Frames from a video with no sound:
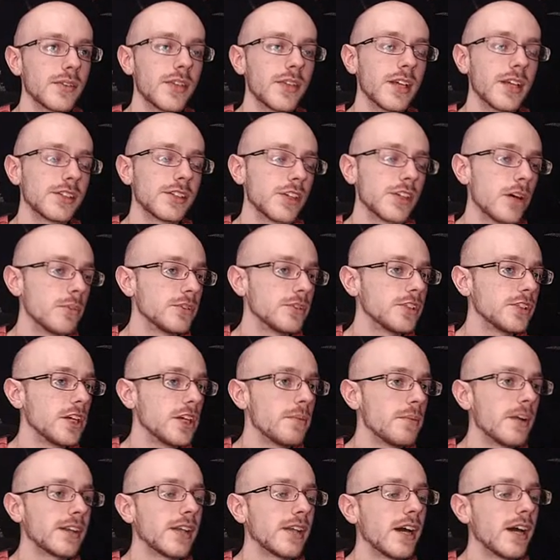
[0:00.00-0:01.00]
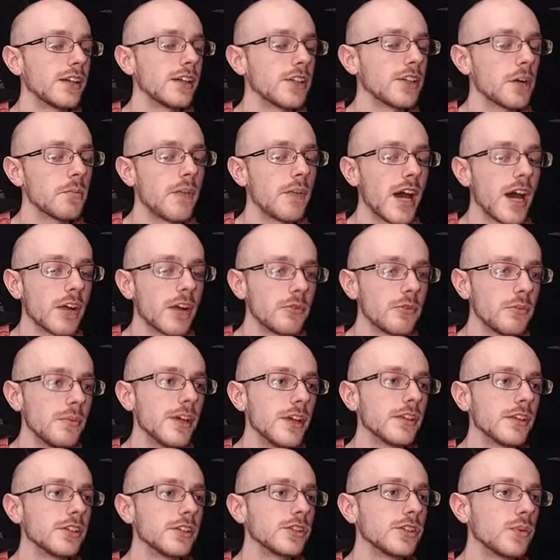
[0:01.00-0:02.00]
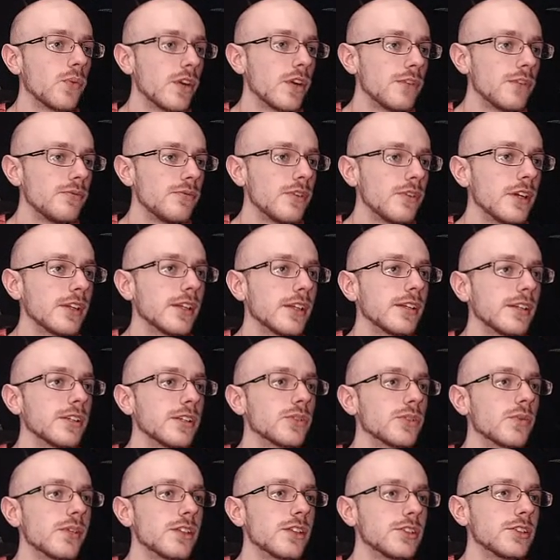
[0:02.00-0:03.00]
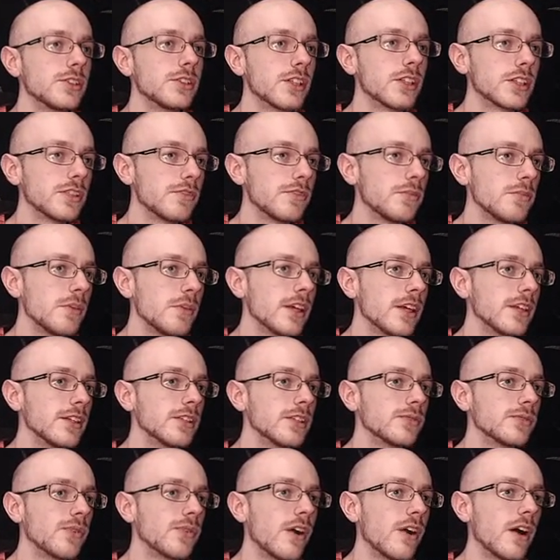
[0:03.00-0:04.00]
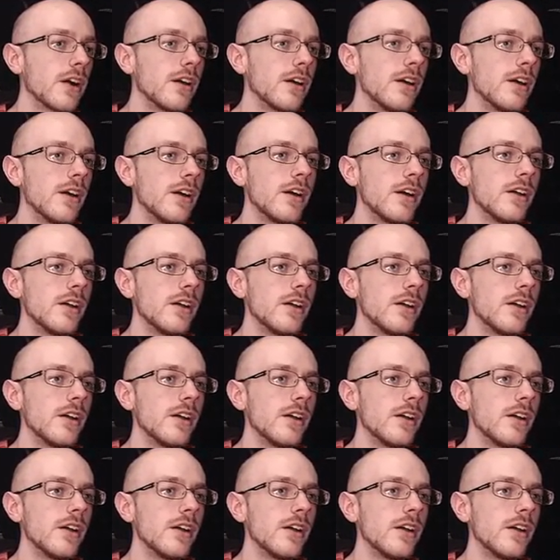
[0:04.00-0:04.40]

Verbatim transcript: That's all I'm gonna say about that. Check back with me on the twenty-fifth and the twenty-sixth if you made it this far.